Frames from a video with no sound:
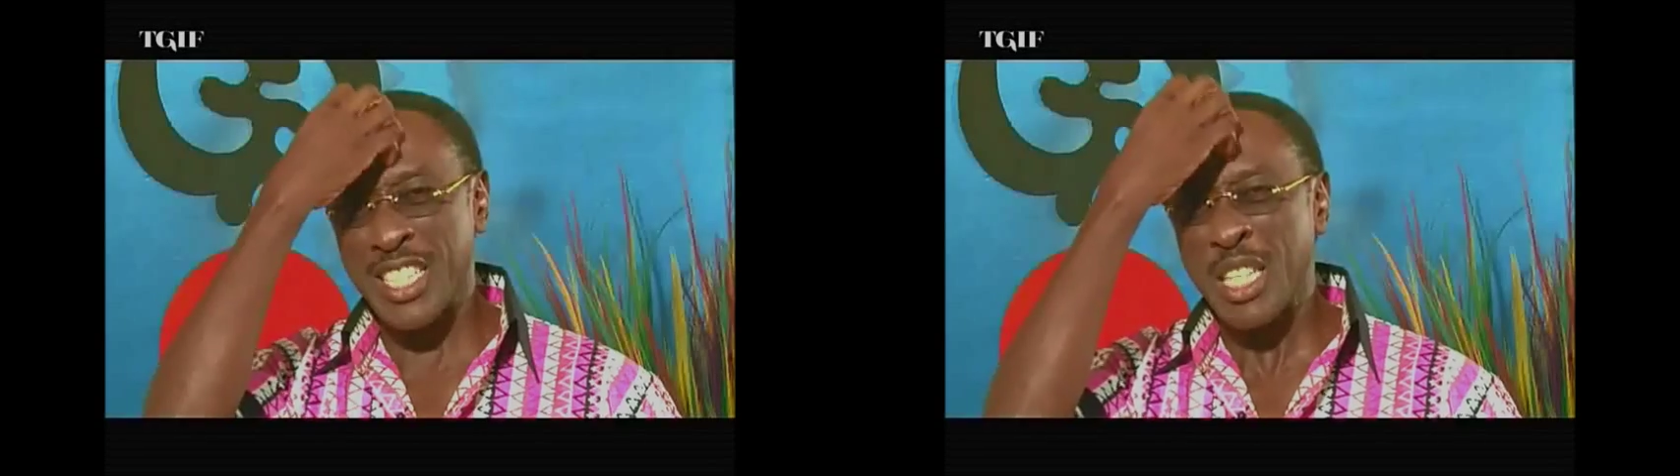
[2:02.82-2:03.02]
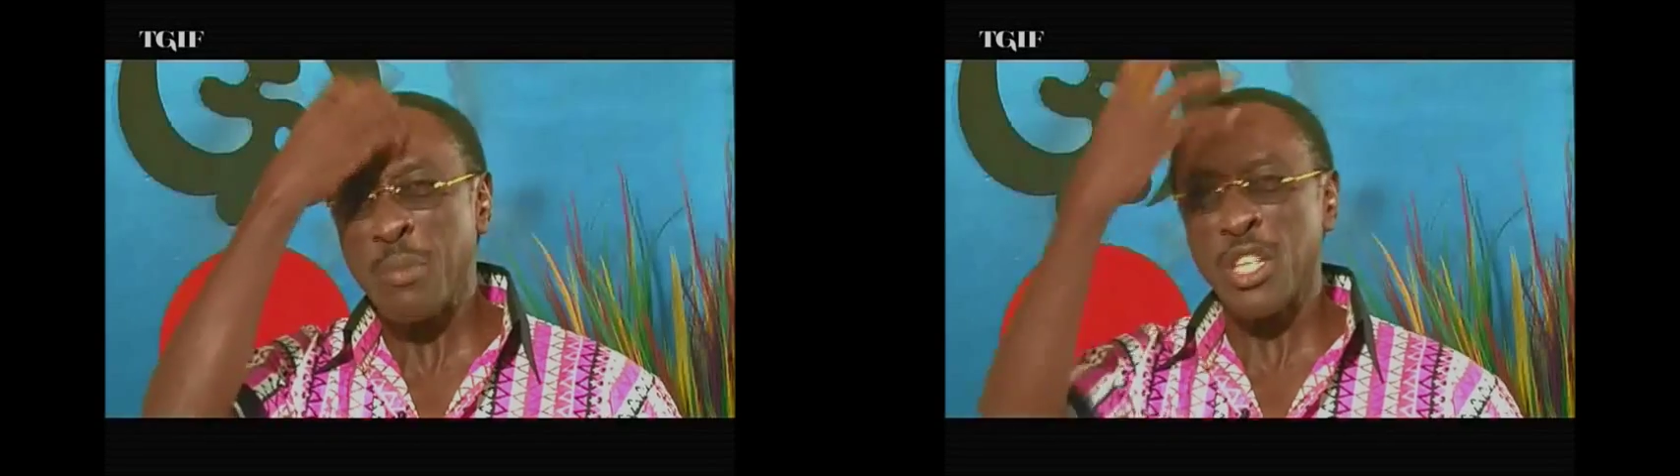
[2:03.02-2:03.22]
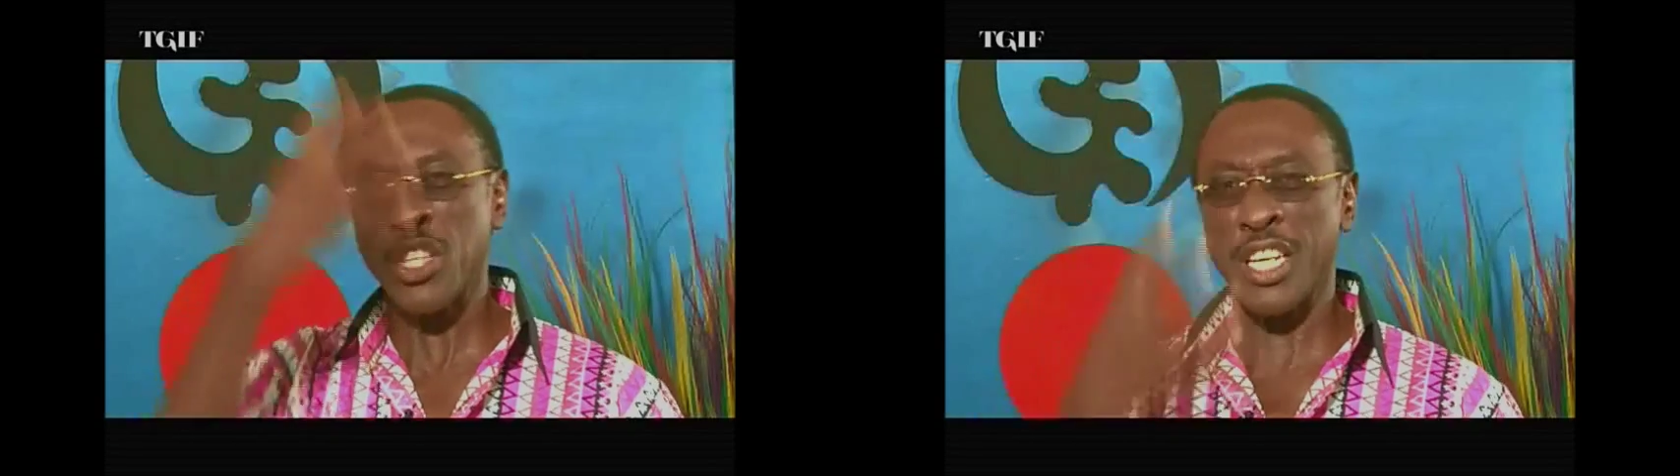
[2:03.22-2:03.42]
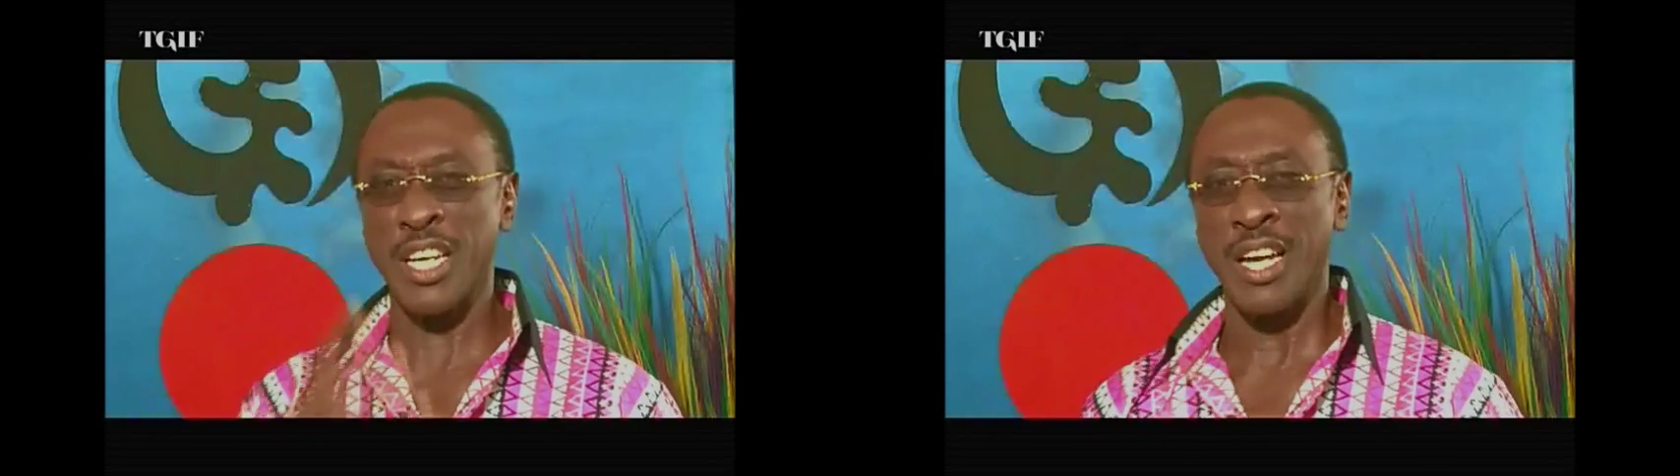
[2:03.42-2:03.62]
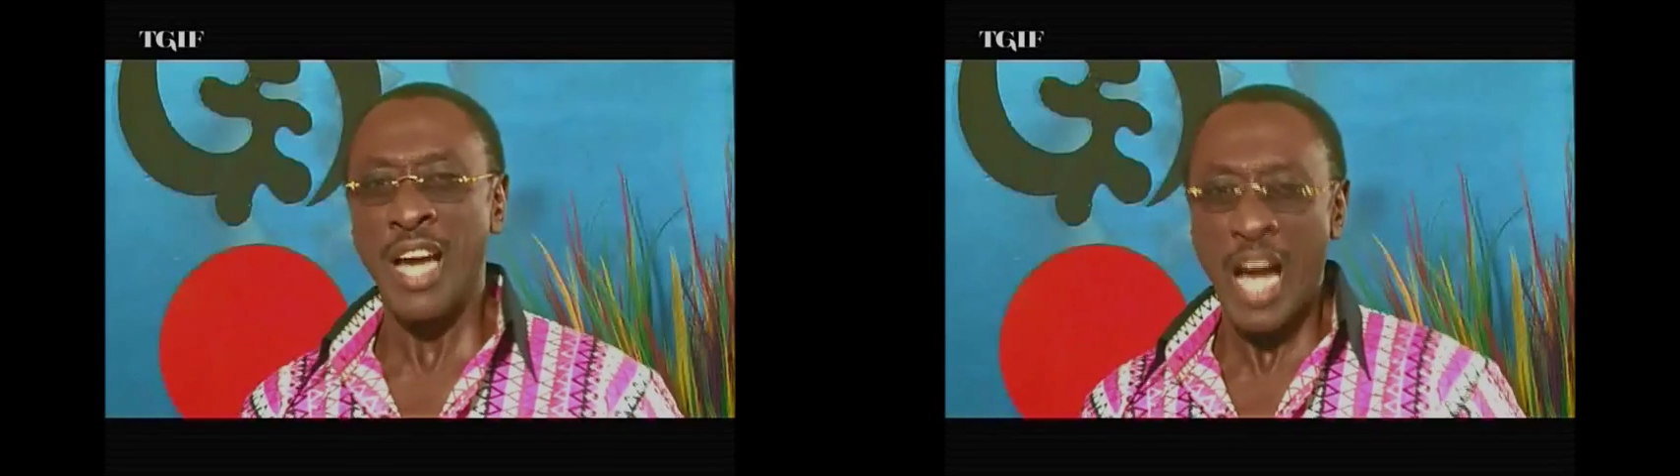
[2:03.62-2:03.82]
he has an image
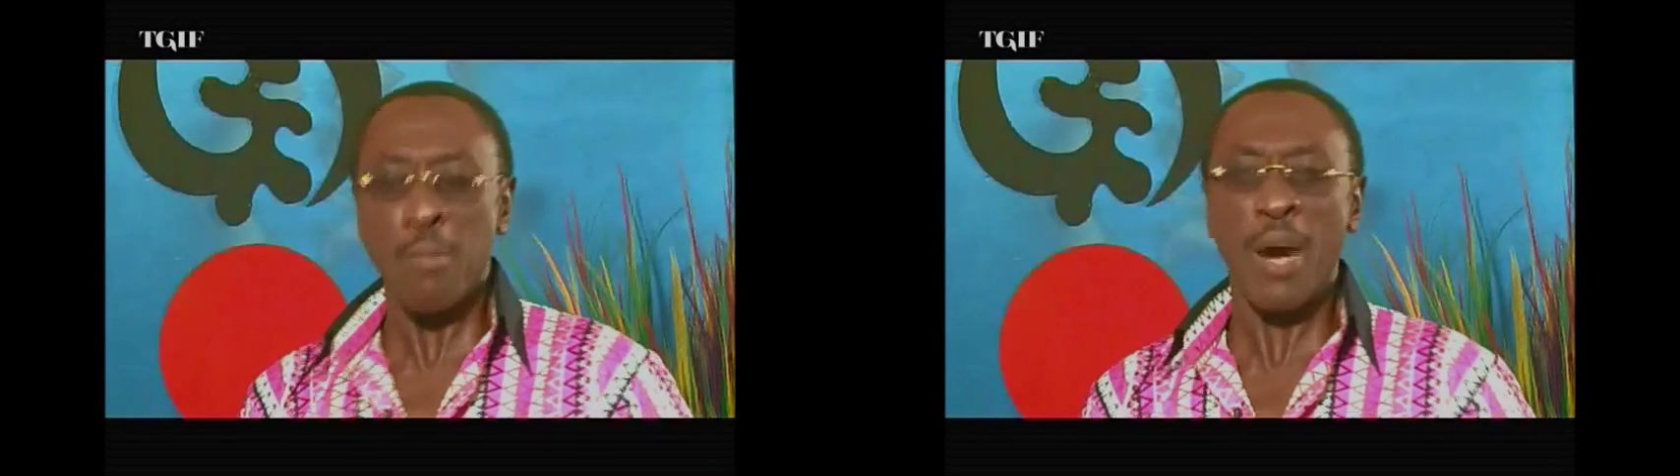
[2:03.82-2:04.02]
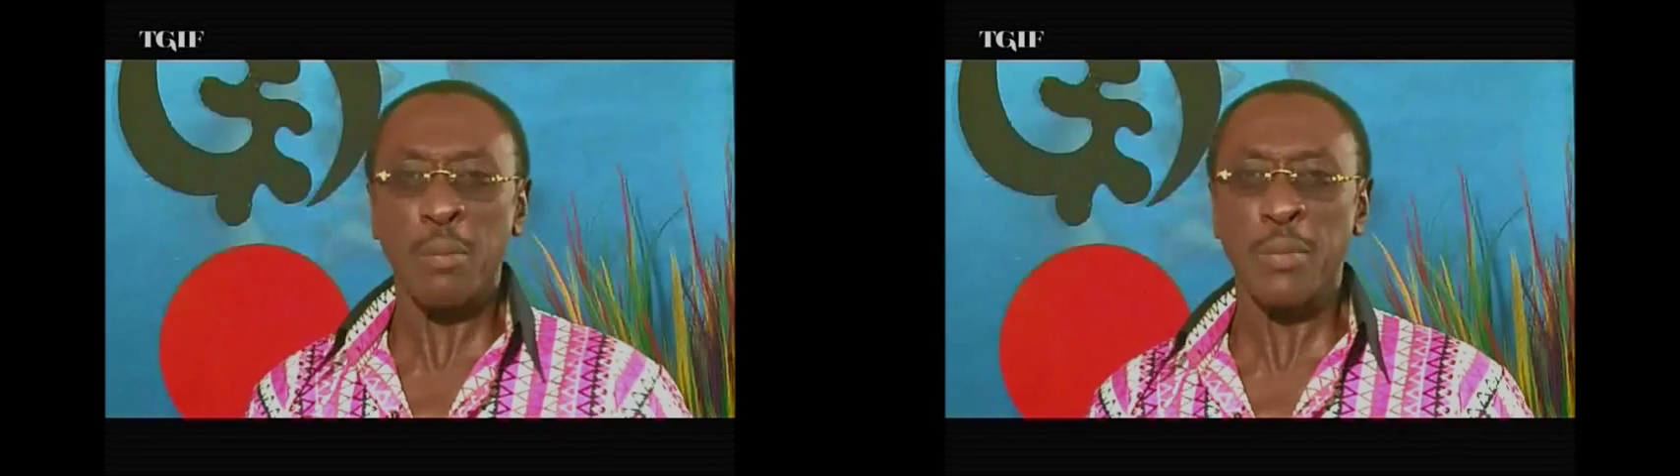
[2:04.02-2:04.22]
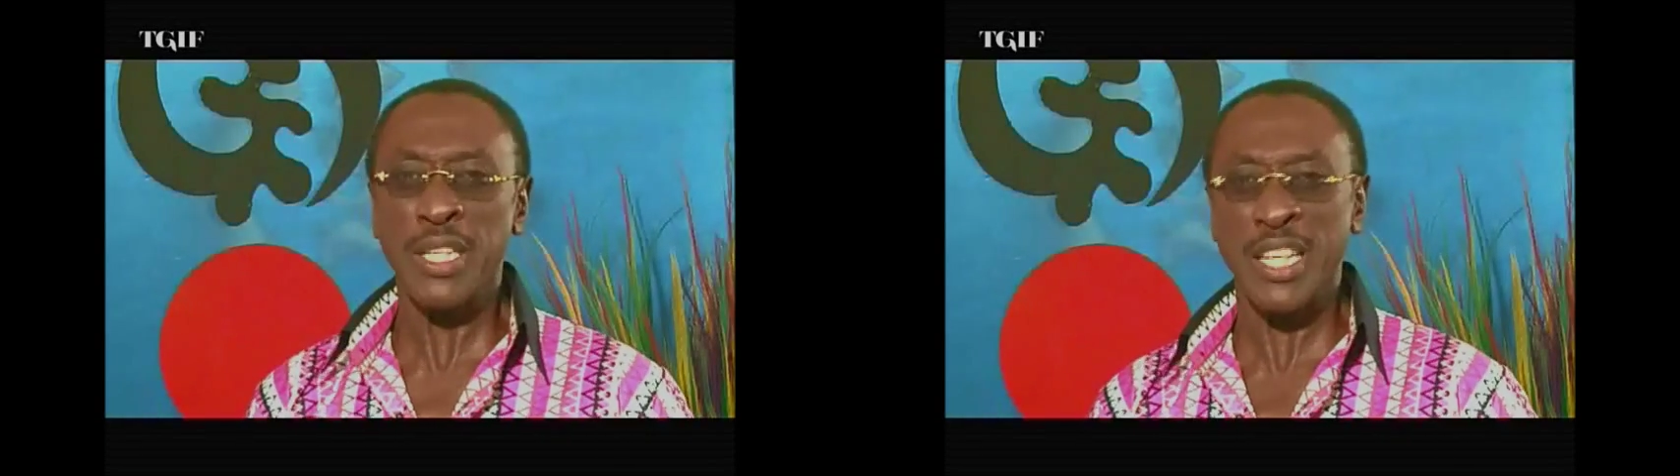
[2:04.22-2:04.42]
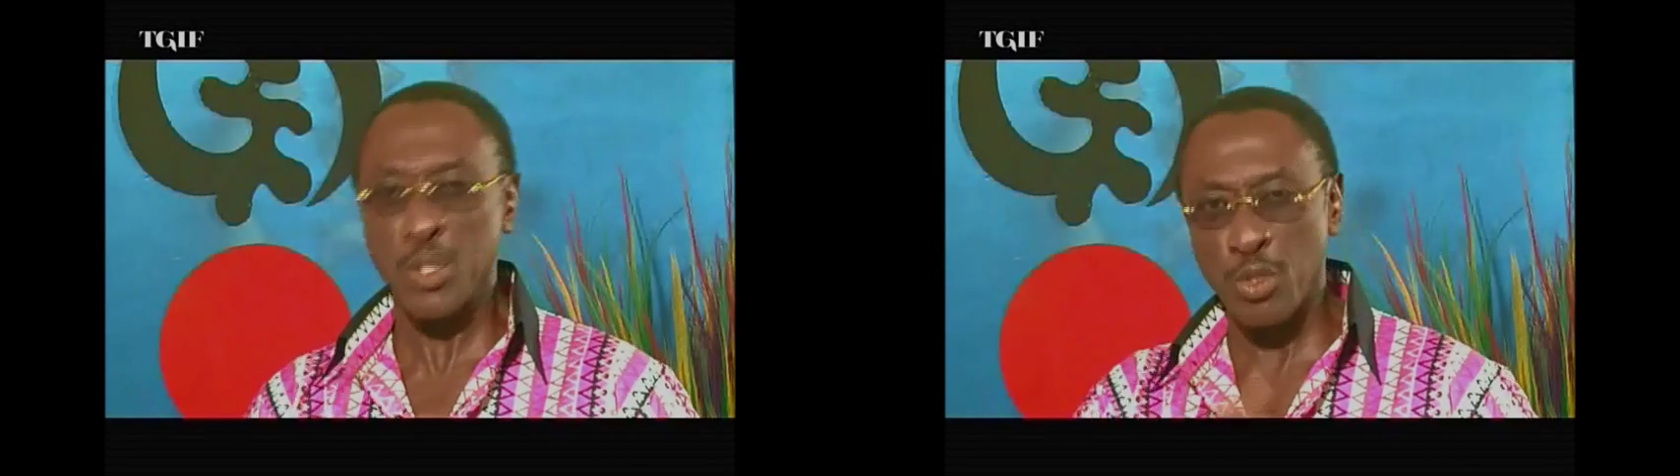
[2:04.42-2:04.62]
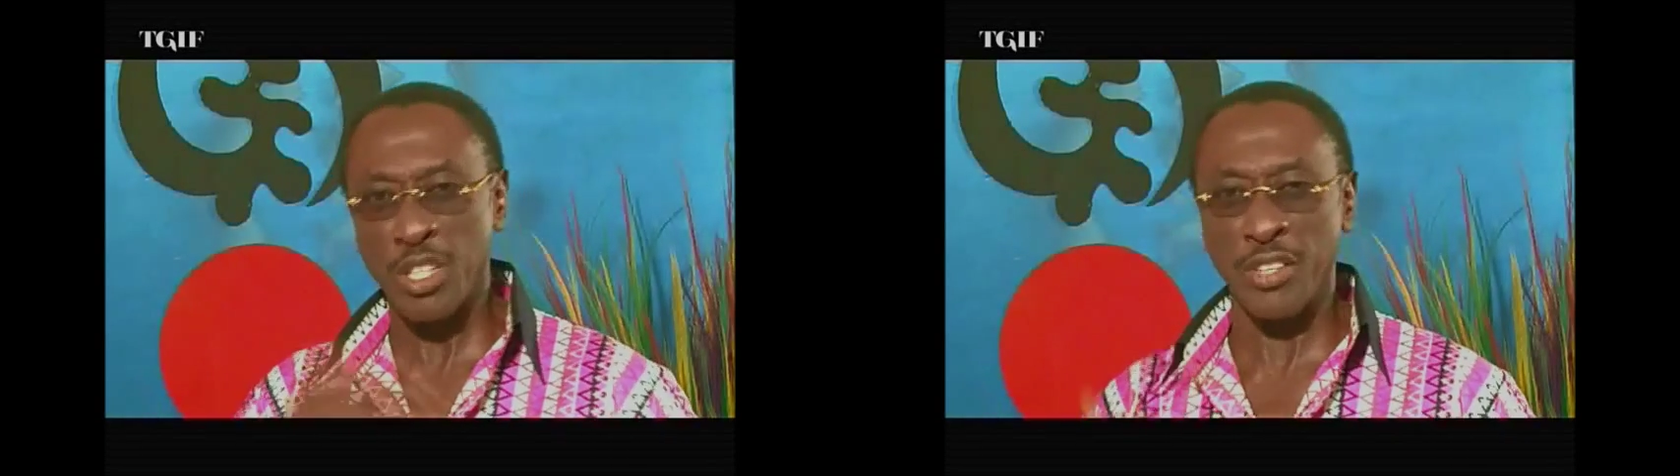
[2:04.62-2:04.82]
here about me that
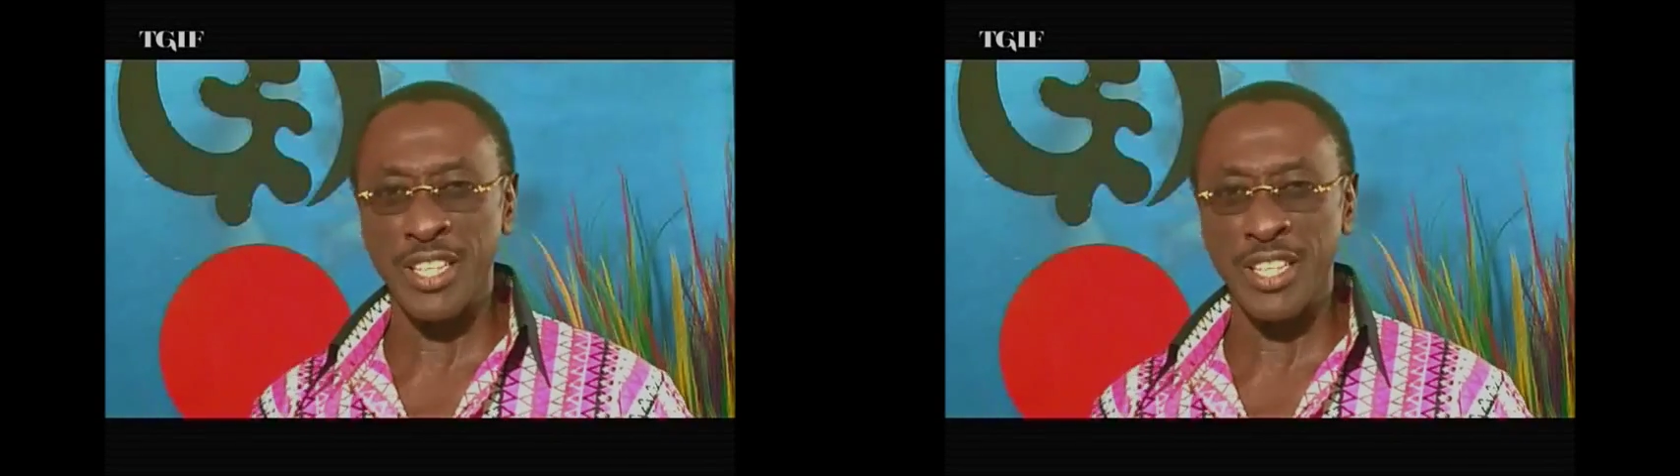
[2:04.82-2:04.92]
is going mm.